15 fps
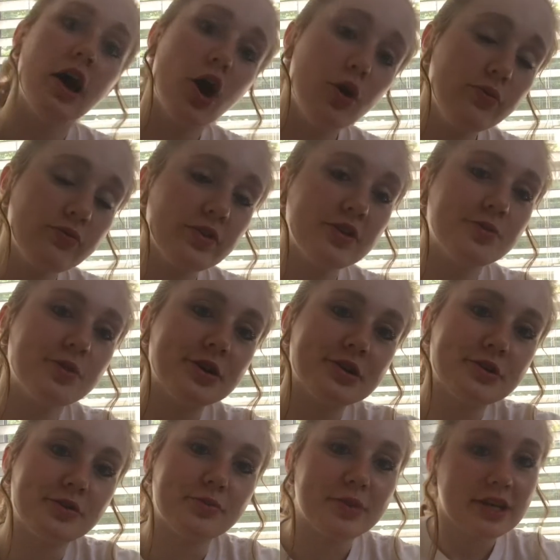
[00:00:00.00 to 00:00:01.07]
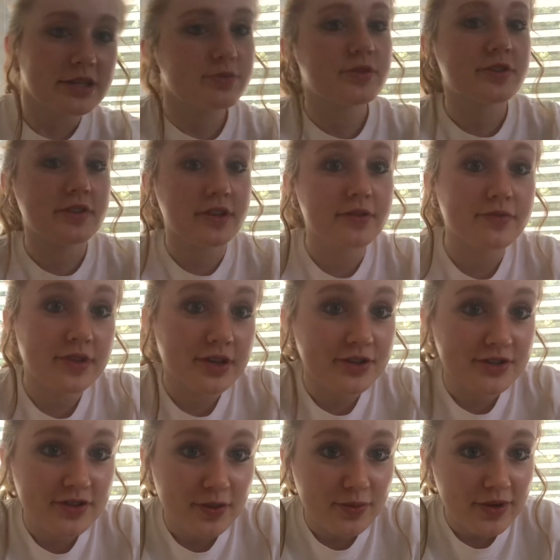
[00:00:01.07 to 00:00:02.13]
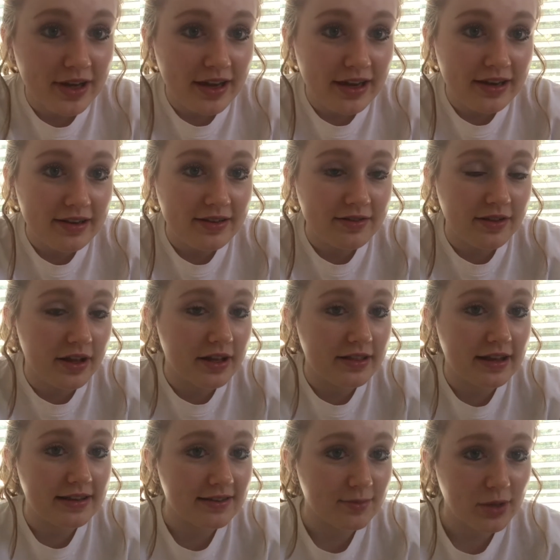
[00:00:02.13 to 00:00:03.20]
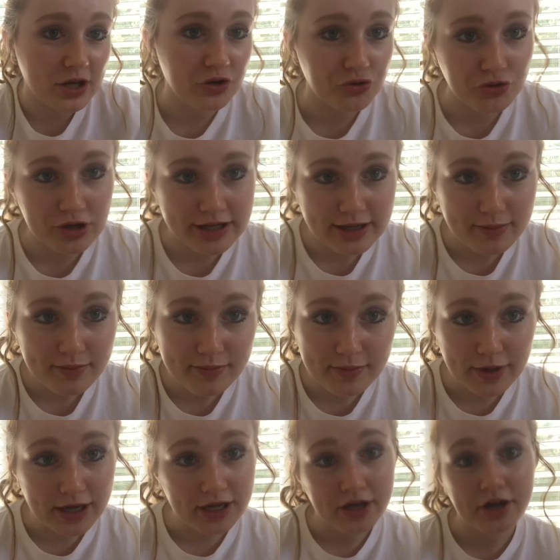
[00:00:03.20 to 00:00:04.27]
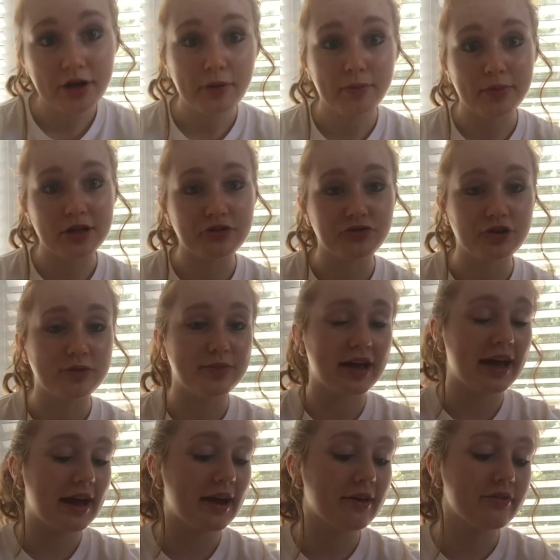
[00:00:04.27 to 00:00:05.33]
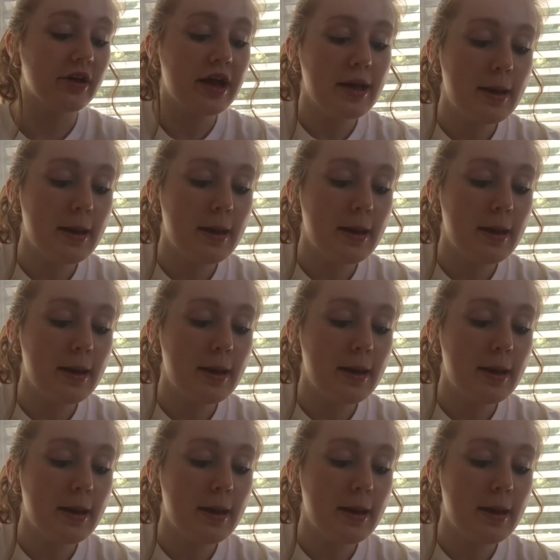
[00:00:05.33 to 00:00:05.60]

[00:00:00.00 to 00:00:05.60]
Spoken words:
hopefully will be able to live there someday. Like that's my dream, my big dream to have.